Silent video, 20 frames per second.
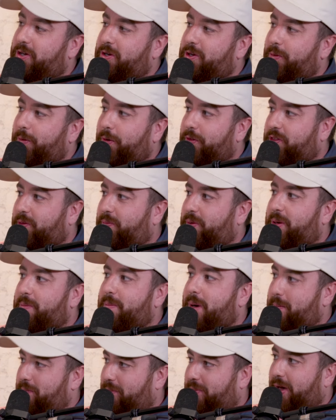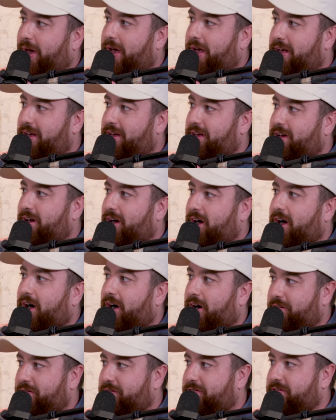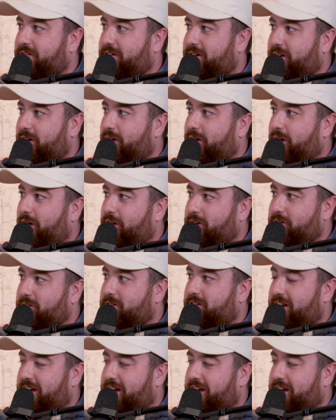you want to be a member of Augusta